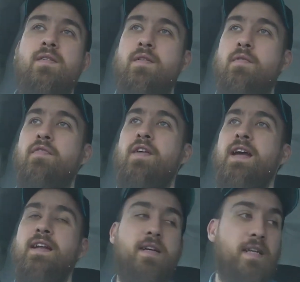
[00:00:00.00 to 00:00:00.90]

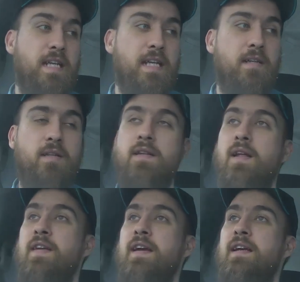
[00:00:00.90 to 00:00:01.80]
Refina again.
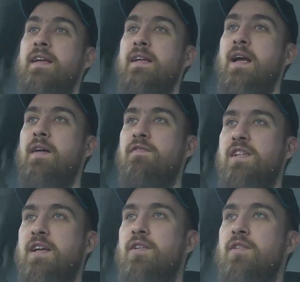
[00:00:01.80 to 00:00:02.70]
They have
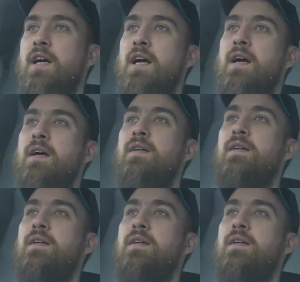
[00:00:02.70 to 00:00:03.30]
sent out